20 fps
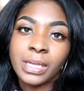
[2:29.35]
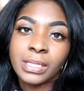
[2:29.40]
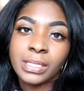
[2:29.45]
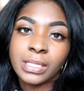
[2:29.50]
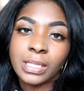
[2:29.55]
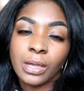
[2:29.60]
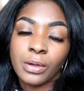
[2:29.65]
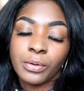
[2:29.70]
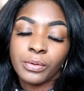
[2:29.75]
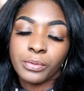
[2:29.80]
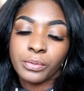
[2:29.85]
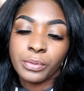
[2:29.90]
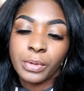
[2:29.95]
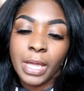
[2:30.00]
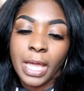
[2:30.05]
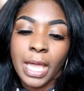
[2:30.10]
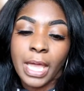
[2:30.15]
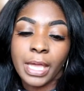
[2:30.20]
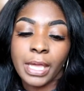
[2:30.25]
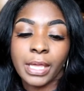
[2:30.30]
So
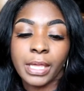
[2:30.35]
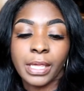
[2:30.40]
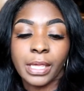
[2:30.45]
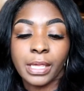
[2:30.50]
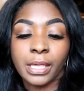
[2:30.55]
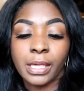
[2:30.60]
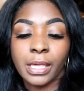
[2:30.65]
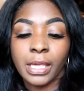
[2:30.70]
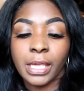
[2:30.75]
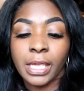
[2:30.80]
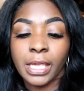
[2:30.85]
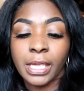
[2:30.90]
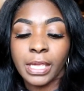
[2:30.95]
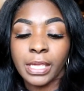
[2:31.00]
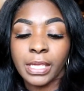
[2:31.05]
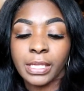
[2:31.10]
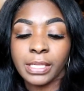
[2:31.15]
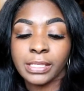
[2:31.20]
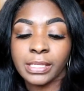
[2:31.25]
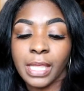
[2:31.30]

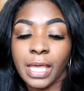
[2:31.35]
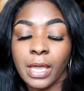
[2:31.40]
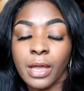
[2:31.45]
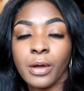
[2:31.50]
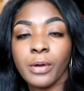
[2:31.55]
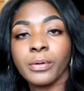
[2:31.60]
he's like,